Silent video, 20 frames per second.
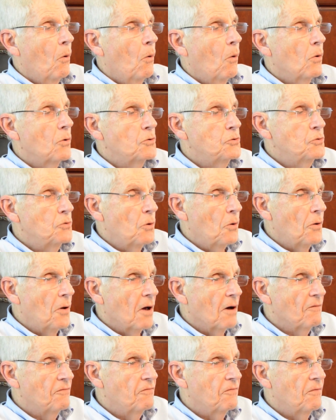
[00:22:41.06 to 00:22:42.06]
Well, sure
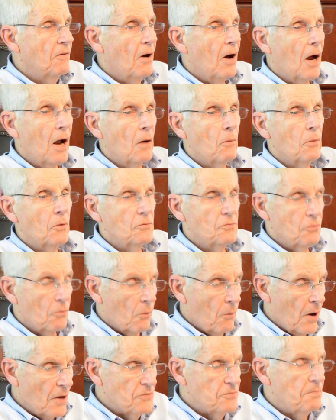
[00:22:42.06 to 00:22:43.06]
enough, I was
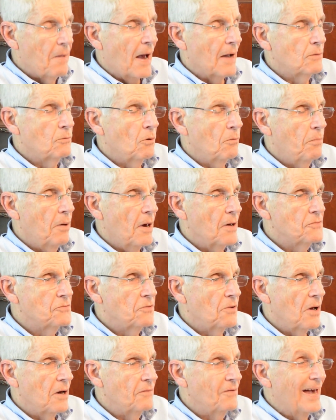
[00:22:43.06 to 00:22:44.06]
regressed back to a
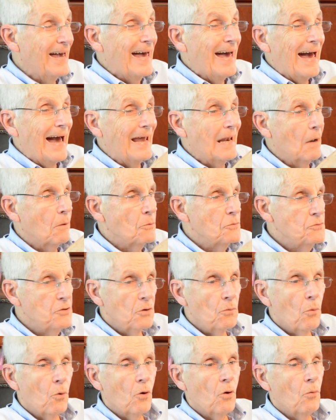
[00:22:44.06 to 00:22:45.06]
past life, and I was
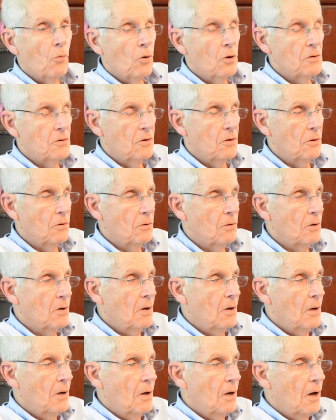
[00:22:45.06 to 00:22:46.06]
in World War II.
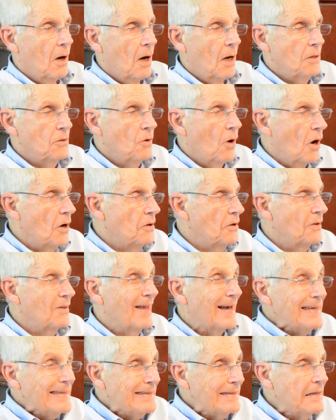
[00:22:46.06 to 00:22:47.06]
I died in
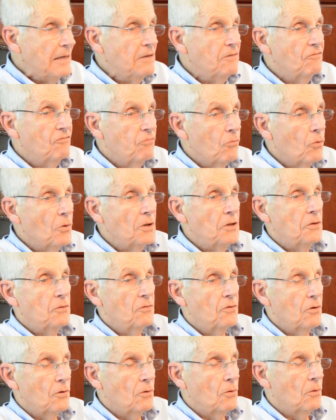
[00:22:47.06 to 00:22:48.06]

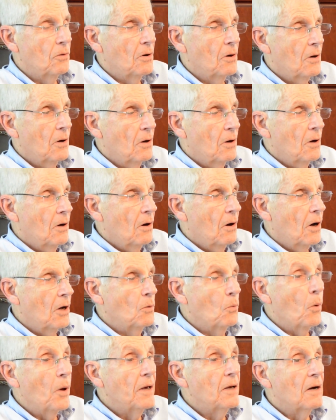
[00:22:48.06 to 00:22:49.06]
1942
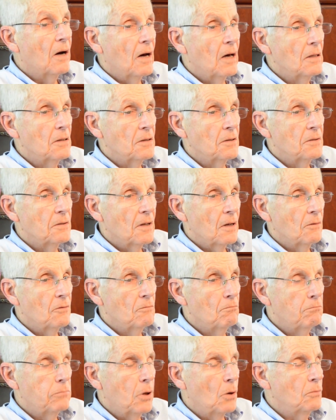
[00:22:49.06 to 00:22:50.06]
on Wake Island,
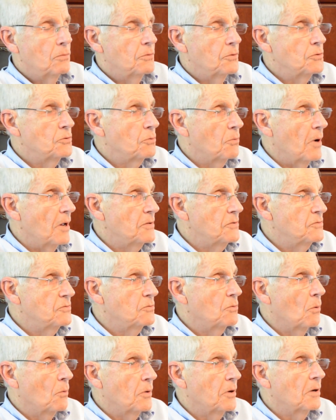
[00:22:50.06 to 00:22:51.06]
blown to shreds
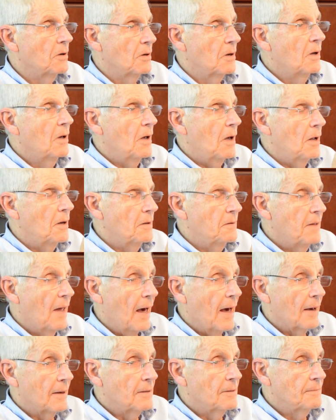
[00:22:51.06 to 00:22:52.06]
during an
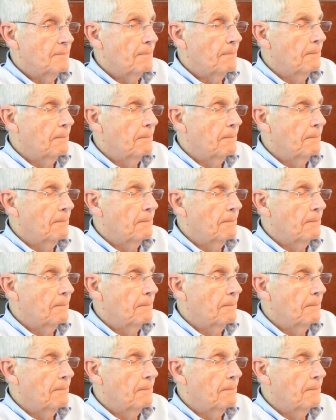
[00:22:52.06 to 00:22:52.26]
attack